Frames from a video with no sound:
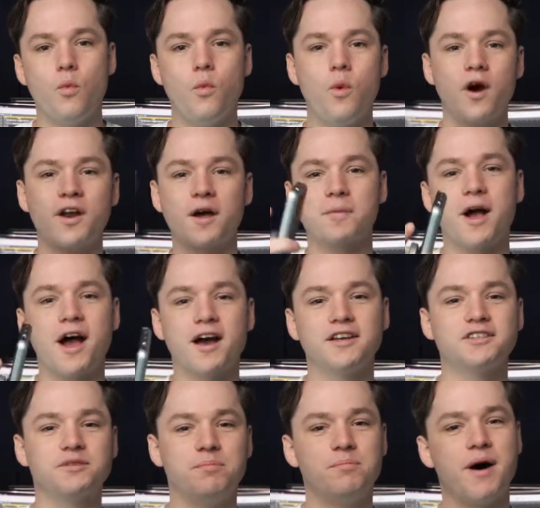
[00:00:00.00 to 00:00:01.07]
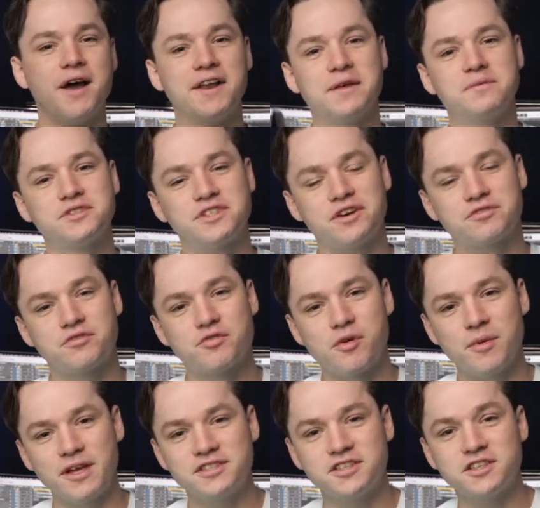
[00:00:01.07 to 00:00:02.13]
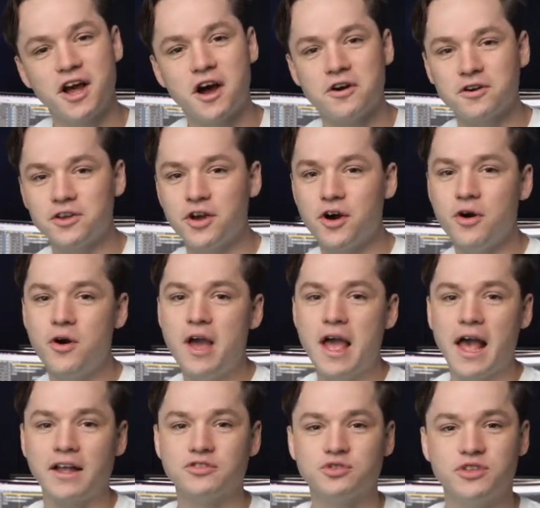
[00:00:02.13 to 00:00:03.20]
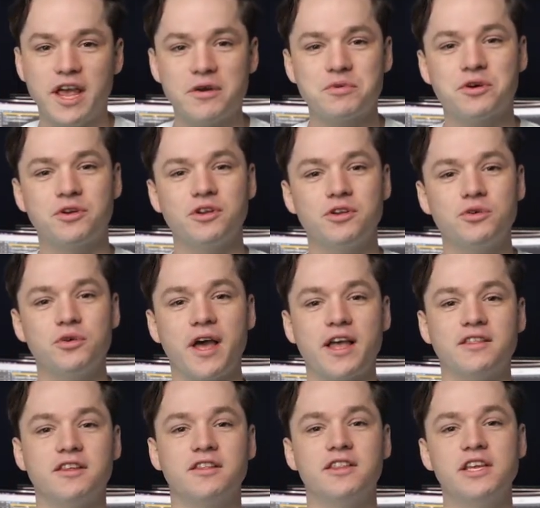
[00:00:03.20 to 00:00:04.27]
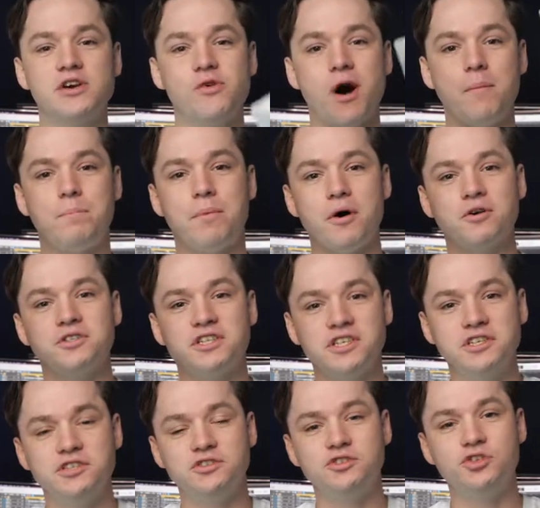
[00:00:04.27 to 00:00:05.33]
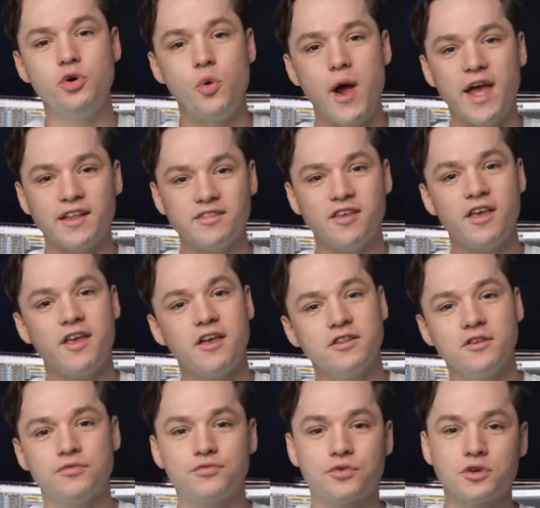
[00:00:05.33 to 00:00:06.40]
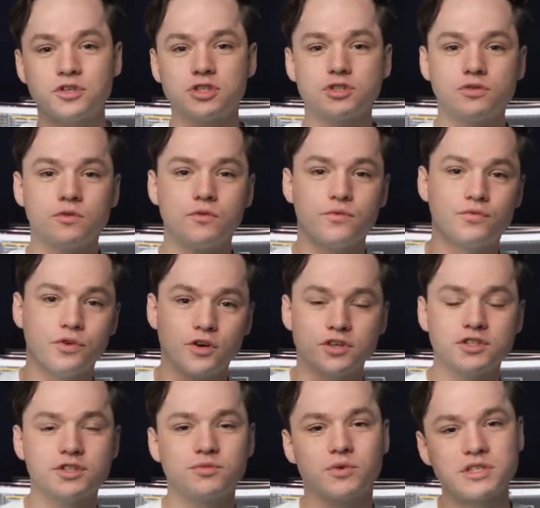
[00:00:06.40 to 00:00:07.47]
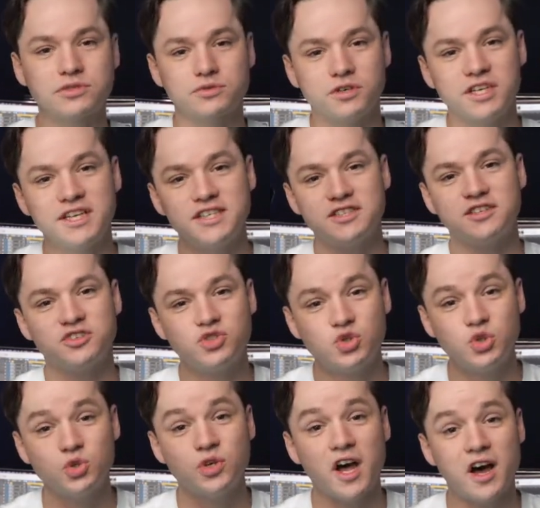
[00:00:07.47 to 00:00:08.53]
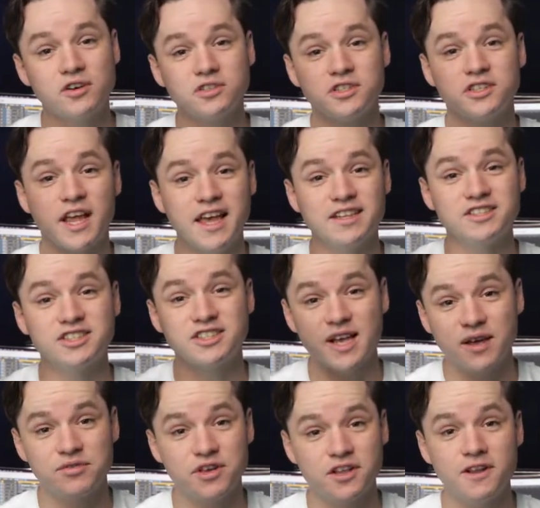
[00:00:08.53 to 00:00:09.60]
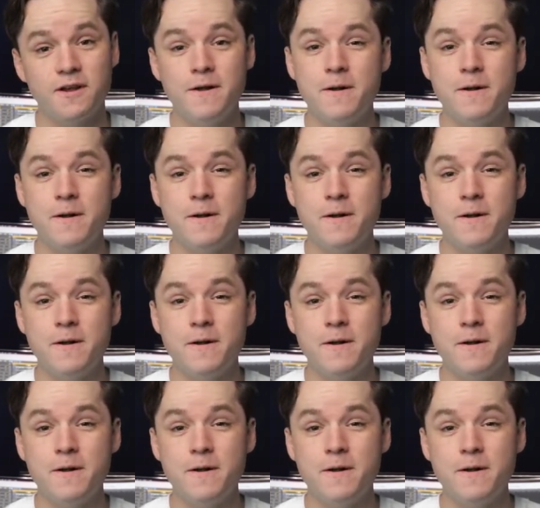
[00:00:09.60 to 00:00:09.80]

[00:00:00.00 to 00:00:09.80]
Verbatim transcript: What up guys, my name is Jeffrey from Inside Audio, and today we're gonna look at the new Apogee Duet. The first version was released in two thousand seven,